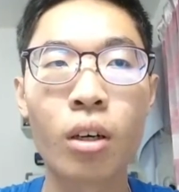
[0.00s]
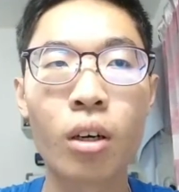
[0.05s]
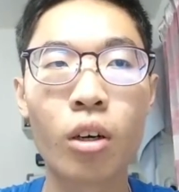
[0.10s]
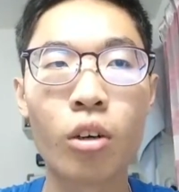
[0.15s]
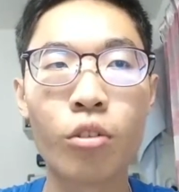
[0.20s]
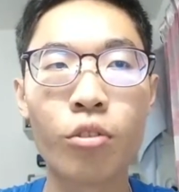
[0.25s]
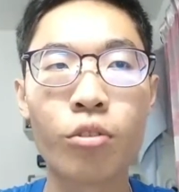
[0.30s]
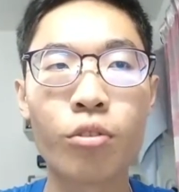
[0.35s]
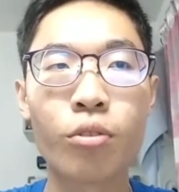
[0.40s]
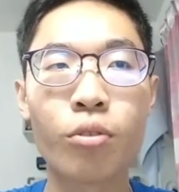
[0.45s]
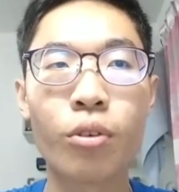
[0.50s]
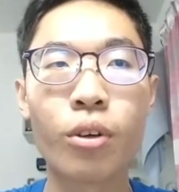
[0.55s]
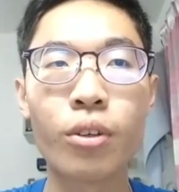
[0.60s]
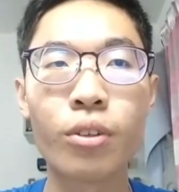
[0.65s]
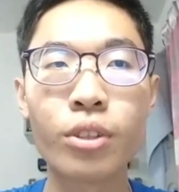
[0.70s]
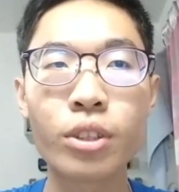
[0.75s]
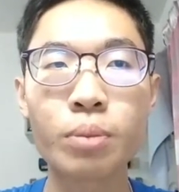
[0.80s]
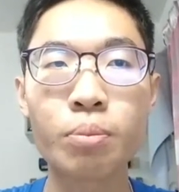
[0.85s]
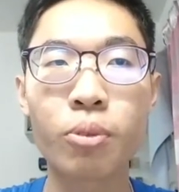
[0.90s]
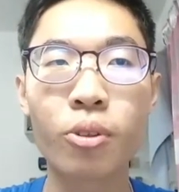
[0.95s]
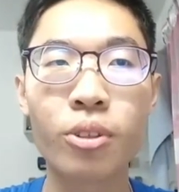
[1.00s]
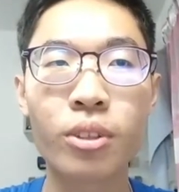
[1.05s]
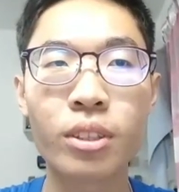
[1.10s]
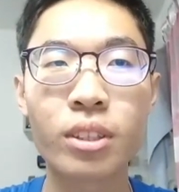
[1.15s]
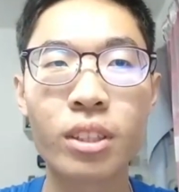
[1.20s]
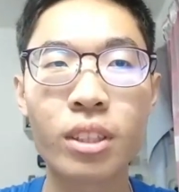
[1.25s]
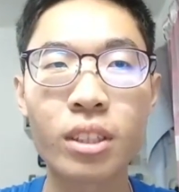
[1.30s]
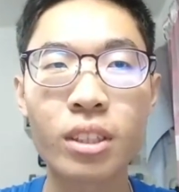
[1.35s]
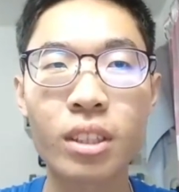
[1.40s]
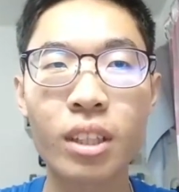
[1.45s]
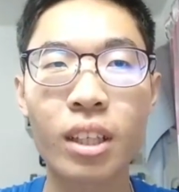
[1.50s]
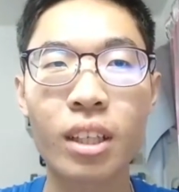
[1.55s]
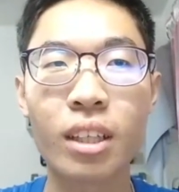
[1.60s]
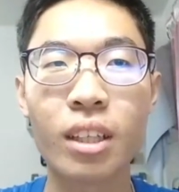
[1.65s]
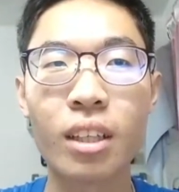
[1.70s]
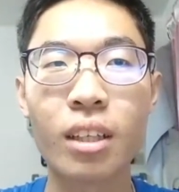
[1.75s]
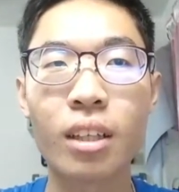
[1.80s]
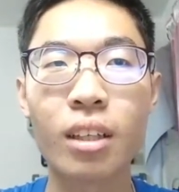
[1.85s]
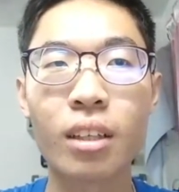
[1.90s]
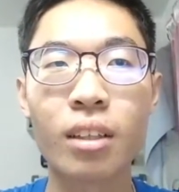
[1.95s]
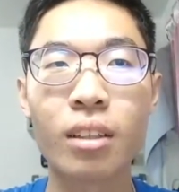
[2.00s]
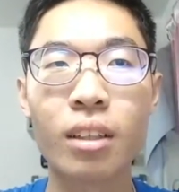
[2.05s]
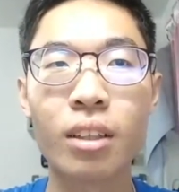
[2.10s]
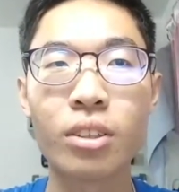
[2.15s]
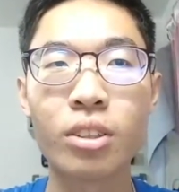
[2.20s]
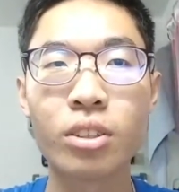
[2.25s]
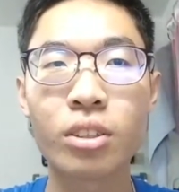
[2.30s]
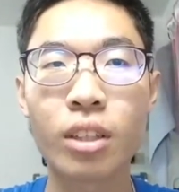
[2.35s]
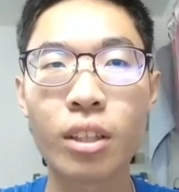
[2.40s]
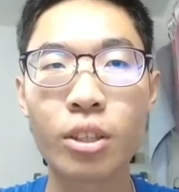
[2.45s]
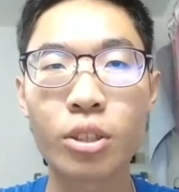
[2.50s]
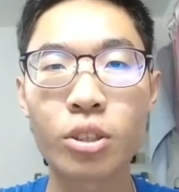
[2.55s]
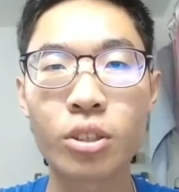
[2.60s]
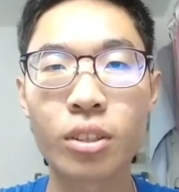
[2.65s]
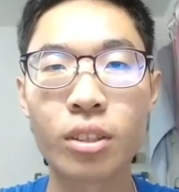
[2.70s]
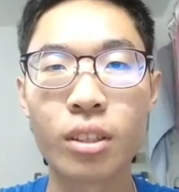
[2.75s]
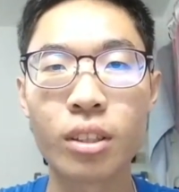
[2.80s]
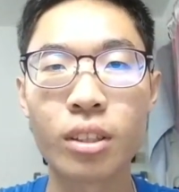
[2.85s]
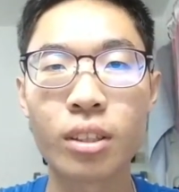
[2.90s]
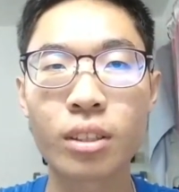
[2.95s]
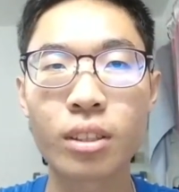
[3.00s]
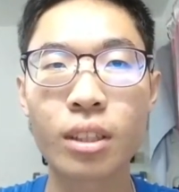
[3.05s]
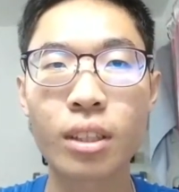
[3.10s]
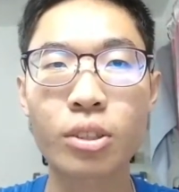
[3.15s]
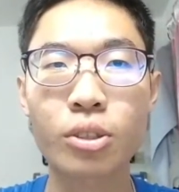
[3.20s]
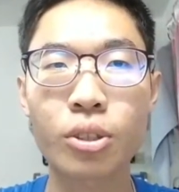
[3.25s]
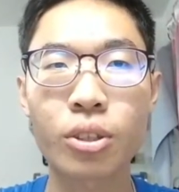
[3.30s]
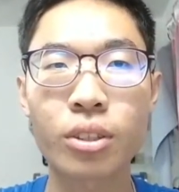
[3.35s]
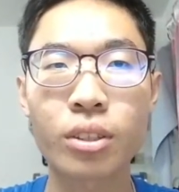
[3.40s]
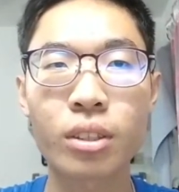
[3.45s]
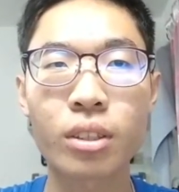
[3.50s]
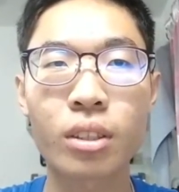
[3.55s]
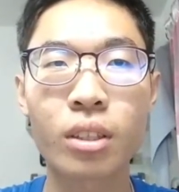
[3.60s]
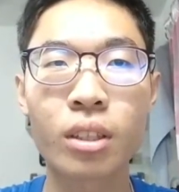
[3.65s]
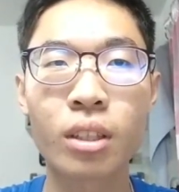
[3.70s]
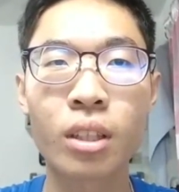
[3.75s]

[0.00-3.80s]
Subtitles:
of various policies and legislation such as